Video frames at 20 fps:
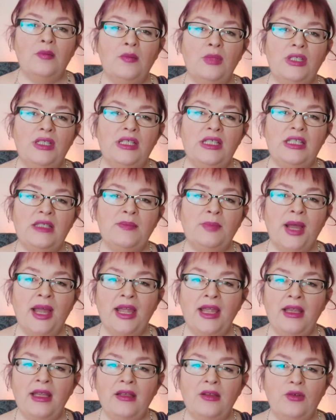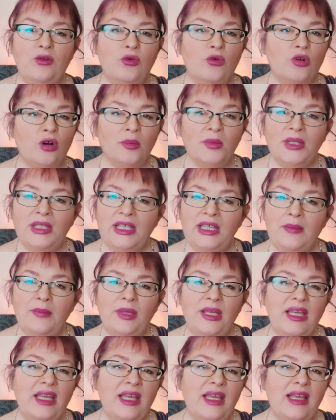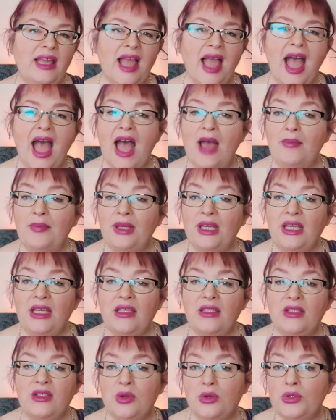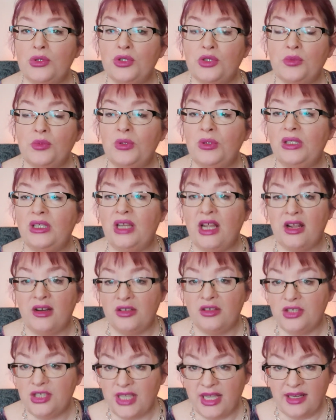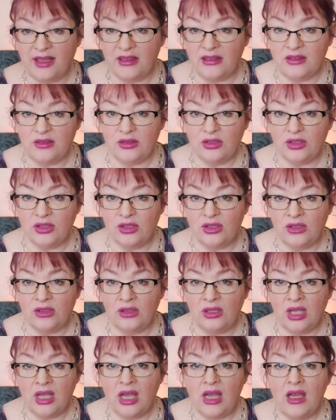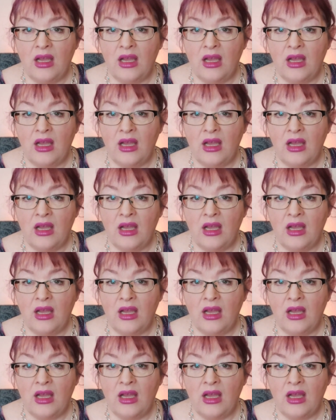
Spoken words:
But despite normally being a happy, sociable, and energetic little girl,